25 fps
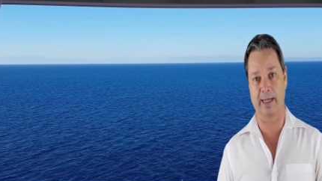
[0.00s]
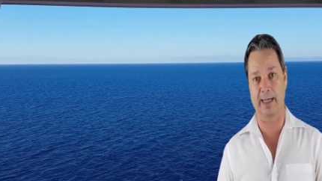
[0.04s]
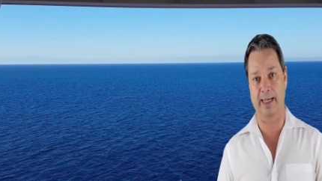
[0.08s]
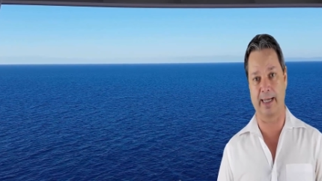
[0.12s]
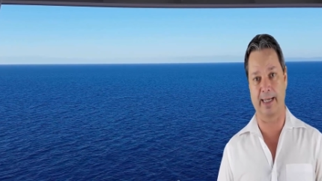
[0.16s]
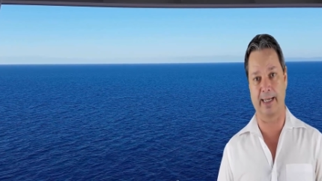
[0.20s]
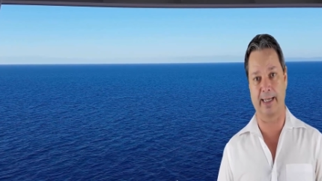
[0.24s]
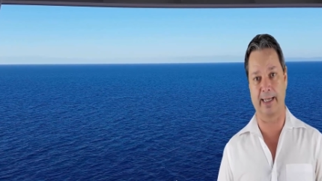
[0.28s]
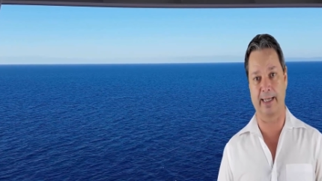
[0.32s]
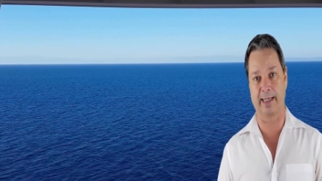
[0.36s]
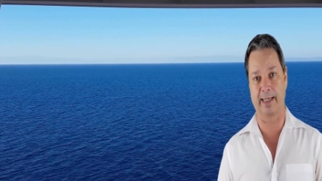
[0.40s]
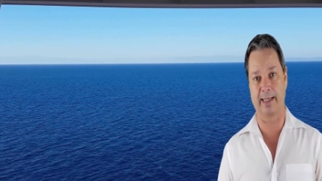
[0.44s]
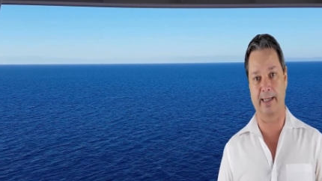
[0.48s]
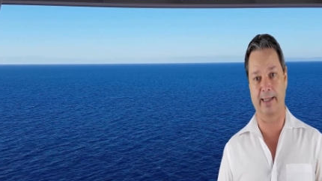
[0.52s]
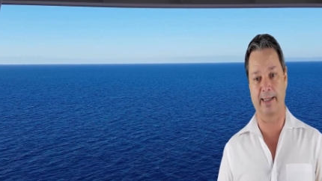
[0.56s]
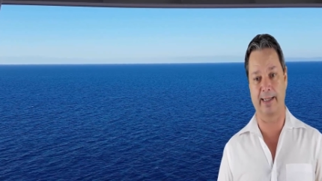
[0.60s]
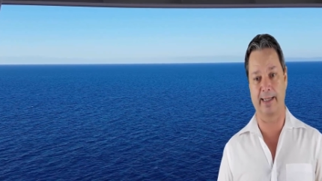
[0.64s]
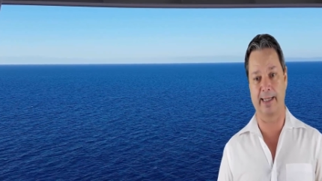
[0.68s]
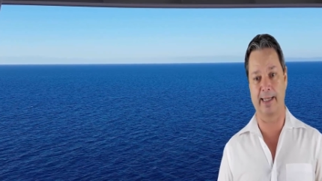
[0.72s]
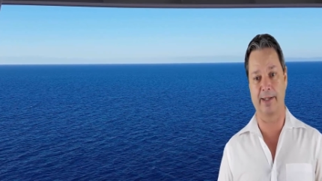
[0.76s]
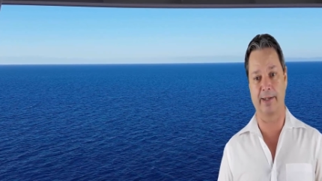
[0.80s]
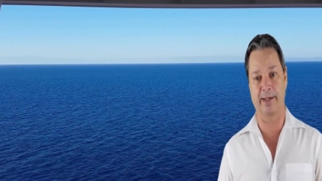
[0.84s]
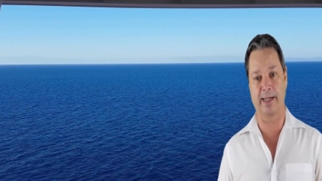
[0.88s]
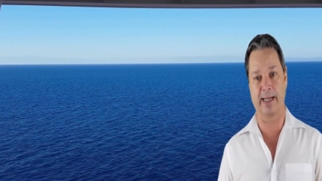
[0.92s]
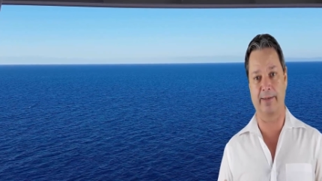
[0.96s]
I they
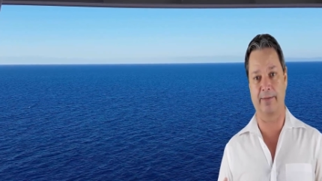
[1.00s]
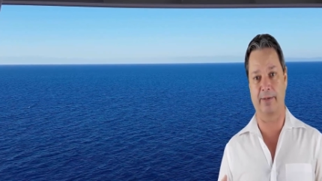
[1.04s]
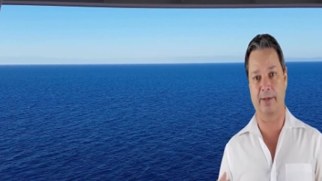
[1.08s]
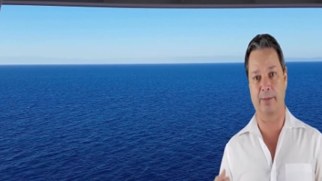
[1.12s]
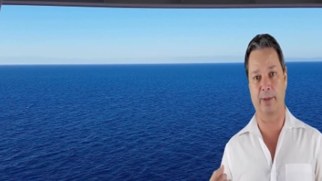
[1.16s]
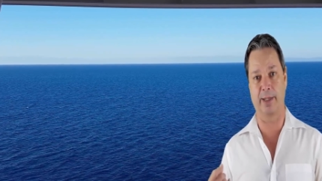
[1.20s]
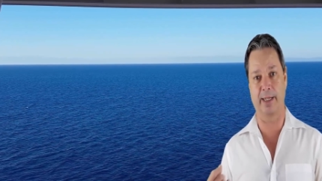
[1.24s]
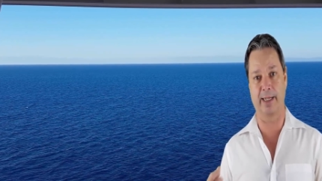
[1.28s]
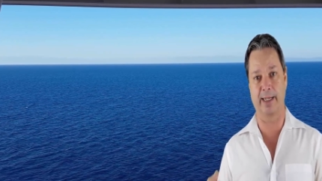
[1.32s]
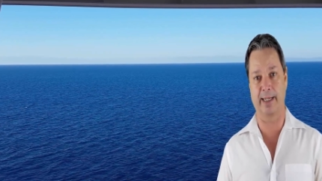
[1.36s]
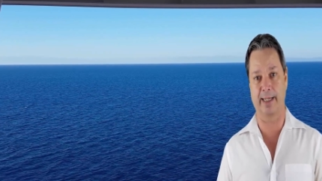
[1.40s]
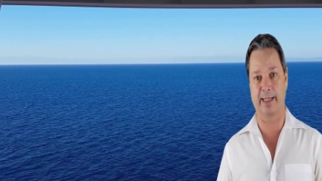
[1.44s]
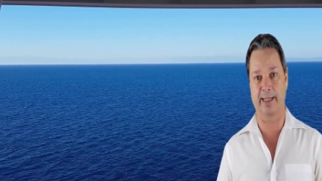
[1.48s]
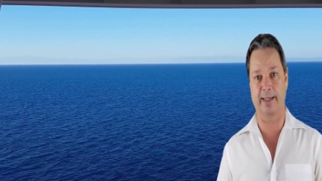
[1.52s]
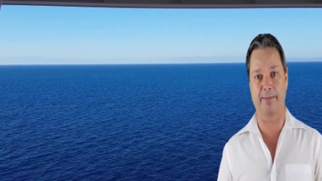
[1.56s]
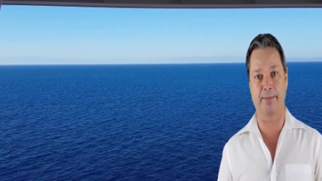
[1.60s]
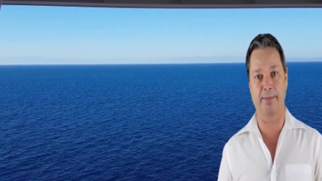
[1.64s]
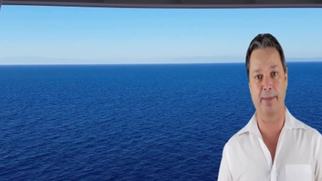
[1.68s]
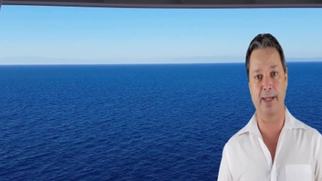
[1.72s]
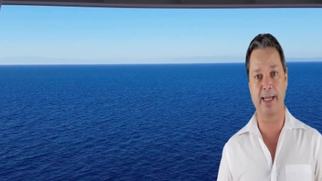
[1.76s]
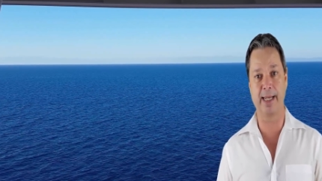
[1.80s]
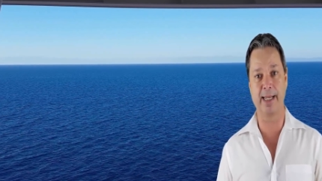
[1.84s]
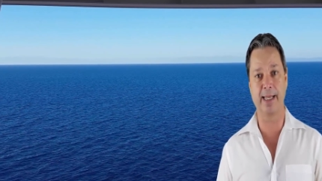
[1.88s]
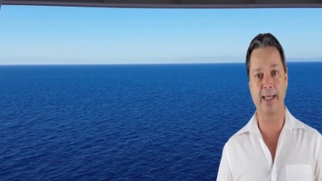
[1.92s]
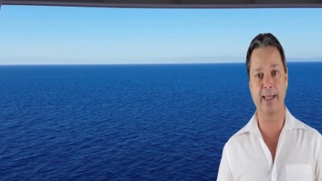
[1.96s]
either have to bring in a
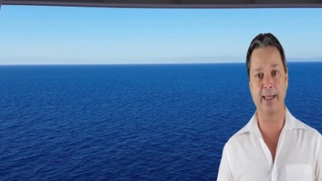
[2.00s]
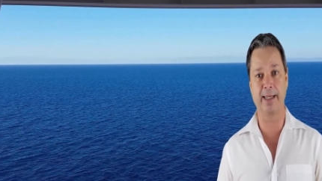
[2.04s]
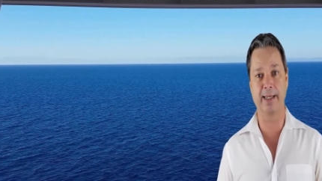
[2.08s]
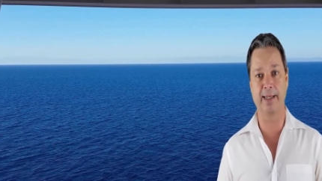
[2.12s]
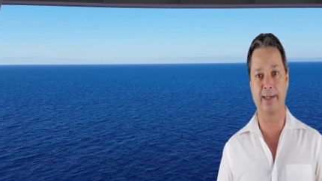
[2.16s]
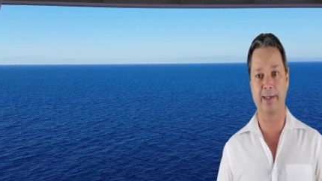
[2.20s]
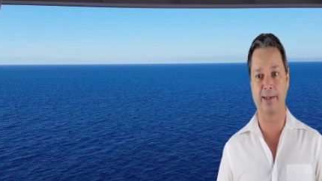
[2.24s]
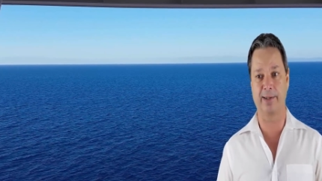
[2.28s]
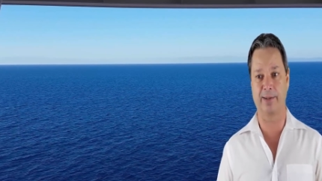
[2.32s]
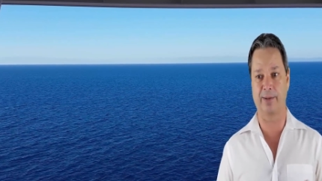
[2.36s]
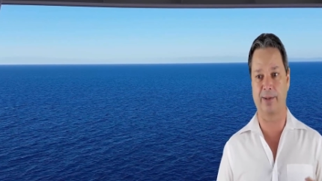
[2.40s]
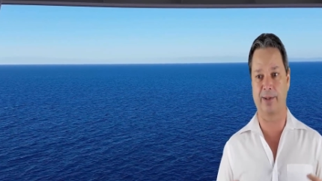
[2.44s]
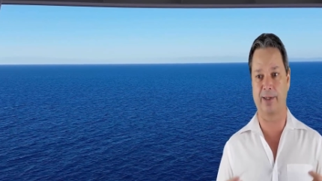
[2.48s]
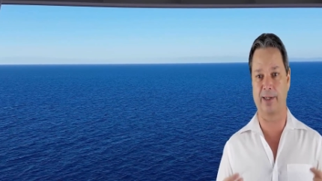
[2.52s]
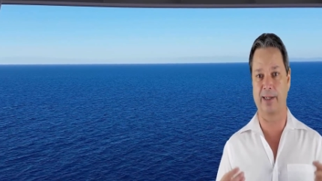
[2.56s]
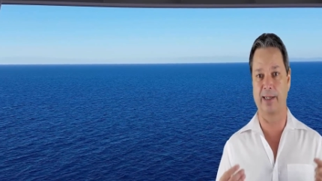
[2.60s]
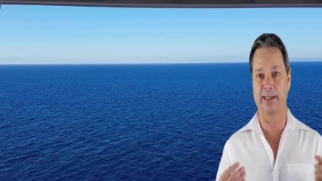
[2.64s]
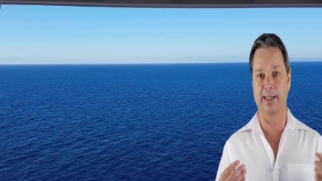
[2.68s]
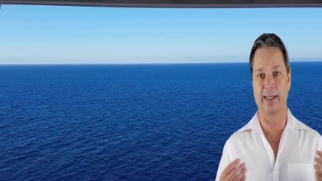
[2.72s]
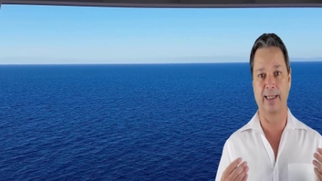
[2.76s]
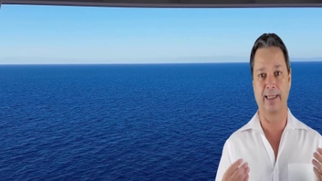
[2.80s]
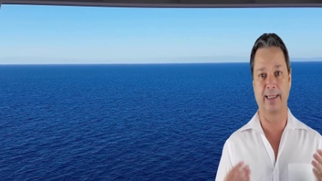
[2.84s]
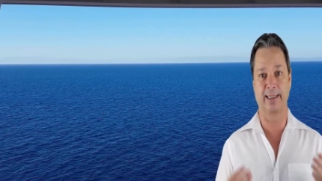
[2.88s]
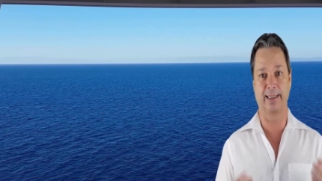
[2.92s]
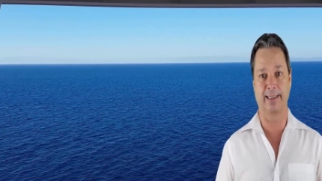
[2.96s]
comedian or
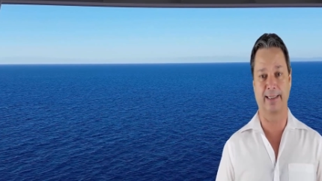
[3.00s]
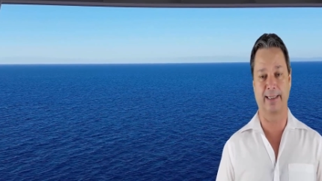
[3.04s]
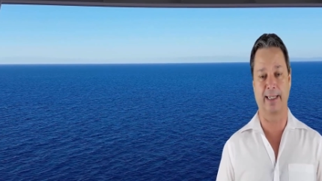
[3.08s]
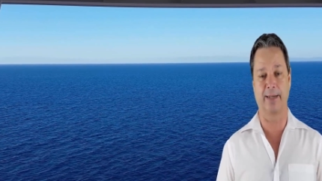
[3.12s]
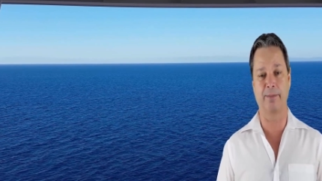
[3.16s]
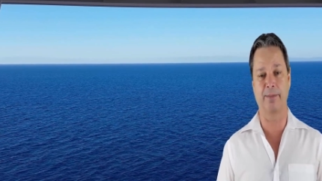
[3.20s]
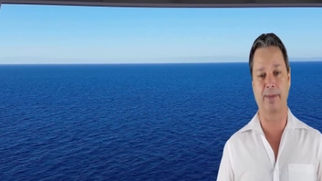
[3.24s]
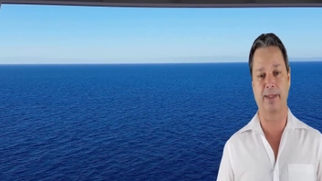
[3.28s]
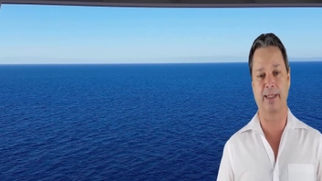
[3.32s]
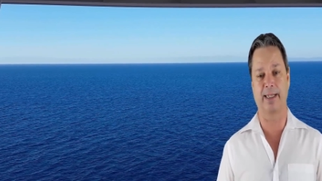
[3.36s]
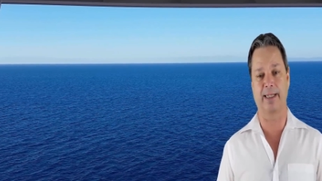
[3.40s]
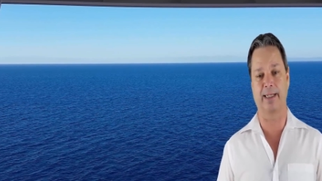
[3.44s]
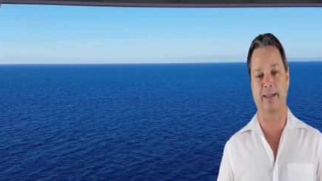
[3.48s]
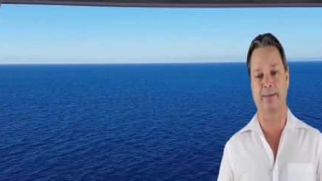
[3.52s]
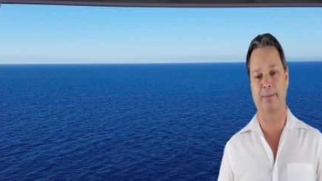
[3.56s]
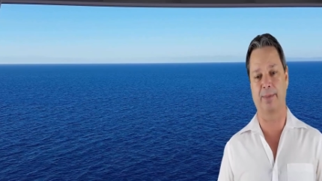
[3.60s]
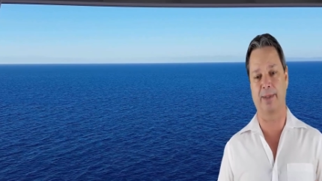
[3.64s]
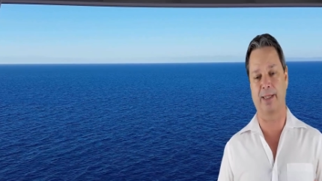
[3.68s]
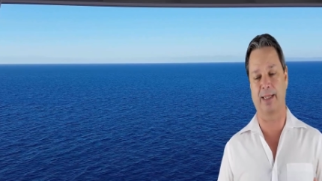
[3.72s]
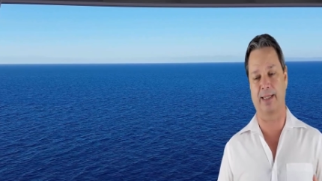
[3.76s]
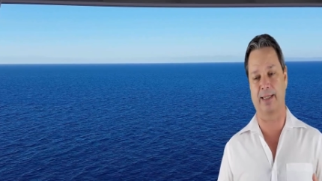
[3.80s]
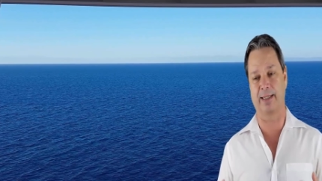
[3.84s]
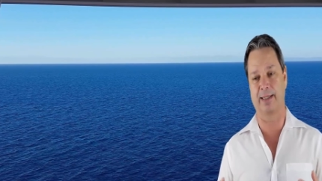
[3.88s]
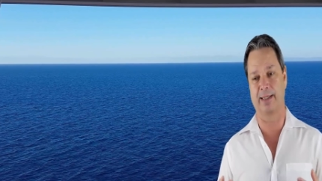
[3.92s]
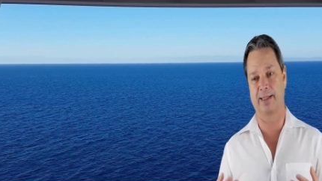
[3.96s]
something,
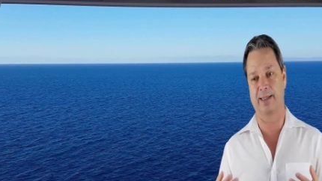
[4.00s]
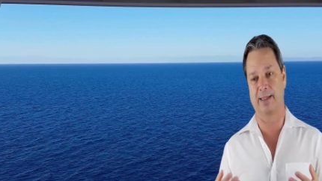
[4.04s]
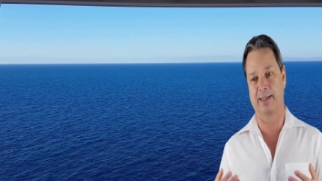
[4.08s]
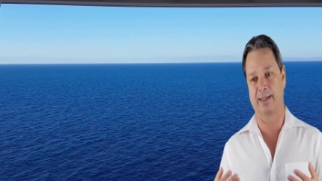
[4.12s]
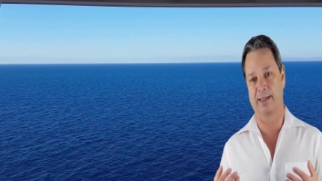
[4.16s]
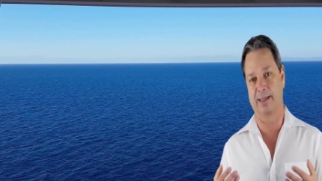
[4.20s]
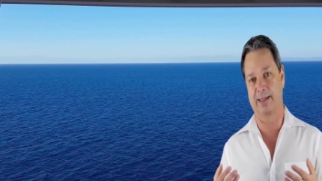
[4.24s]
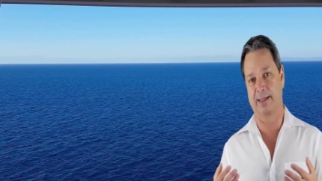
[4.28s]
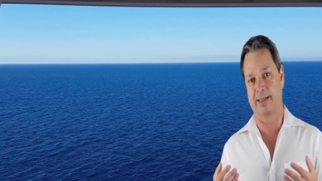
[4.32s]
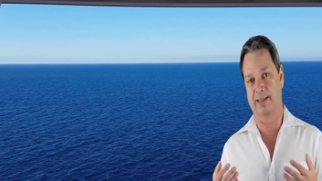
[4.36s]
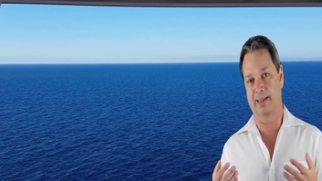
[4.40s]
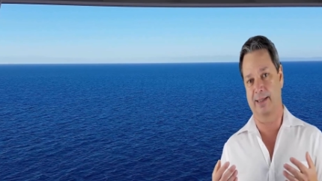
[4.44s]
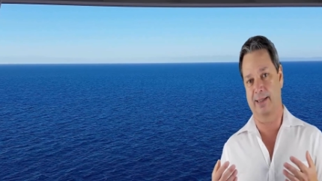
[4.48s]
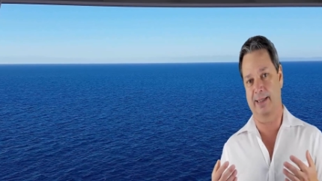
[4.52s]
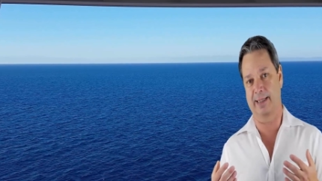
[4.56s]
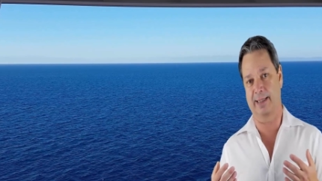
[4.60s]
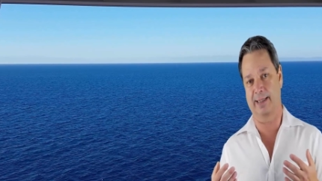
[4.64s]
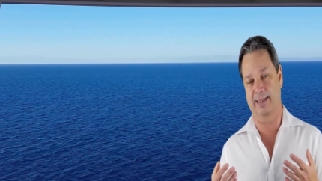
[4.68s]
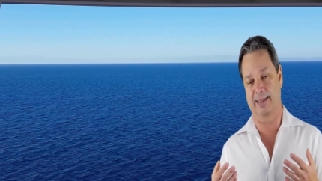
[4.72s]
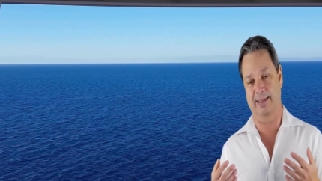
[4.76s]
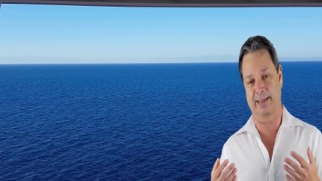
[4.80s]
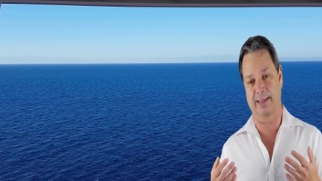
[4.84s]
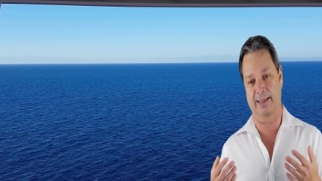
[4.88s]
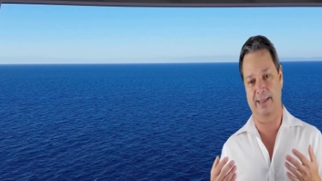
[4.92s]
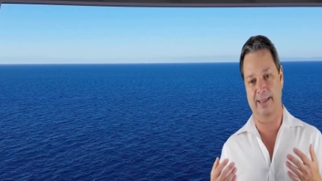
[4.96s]
but
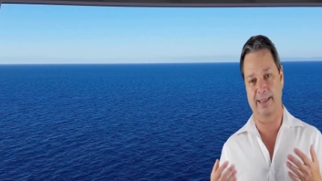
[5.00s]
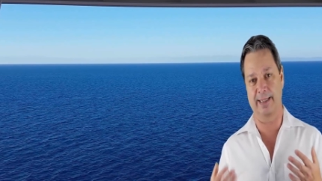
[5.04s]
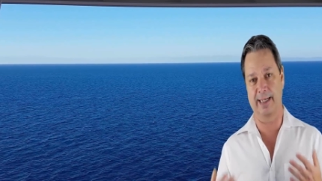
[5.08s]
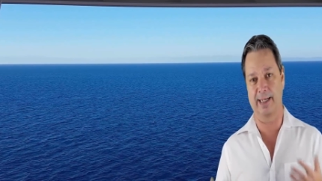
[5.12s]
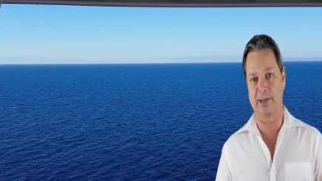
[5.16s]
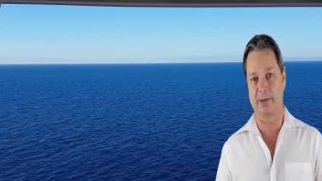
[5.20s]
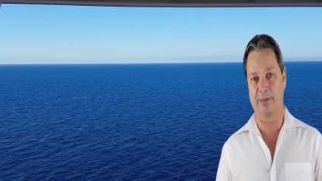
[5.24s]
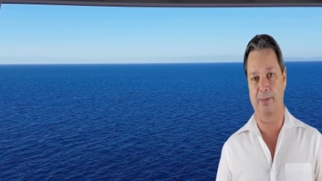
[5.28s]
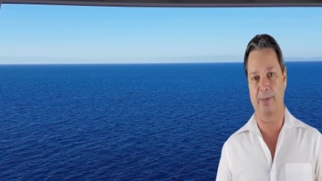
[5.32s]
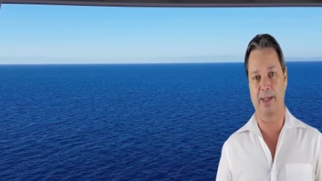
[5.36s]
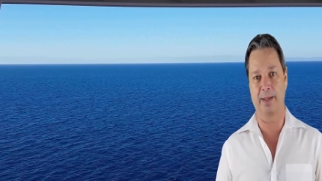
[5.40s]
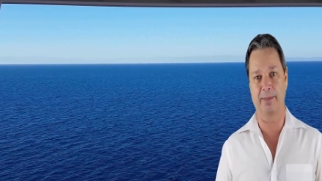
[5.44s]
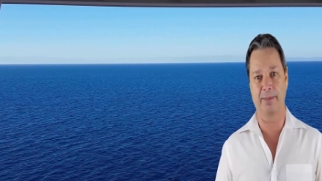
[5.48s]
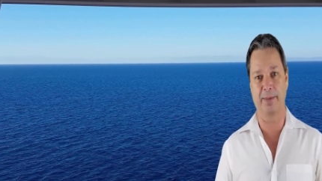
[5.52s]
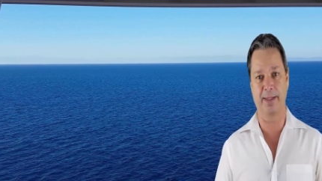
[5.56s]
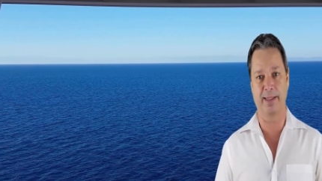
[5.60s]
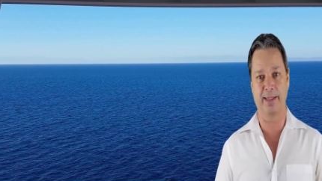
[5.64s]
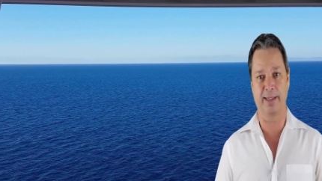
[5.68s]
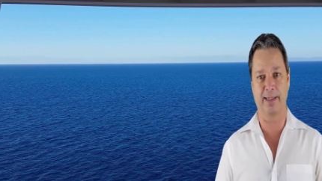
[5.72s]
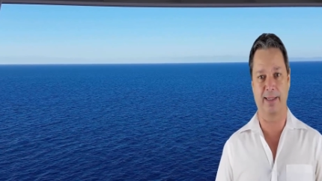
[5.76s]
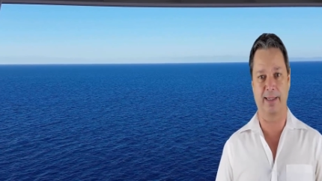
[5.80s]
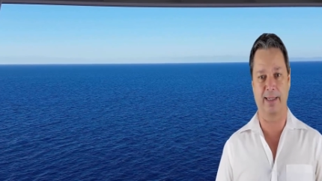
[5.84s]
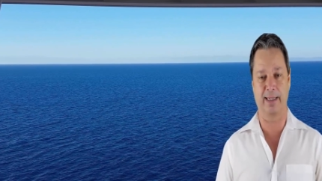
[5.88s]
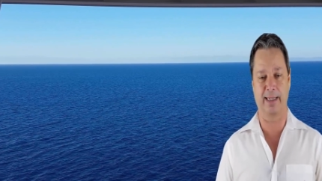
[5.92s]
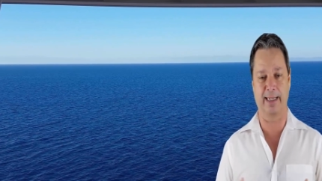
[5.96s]
like the shadow puppets.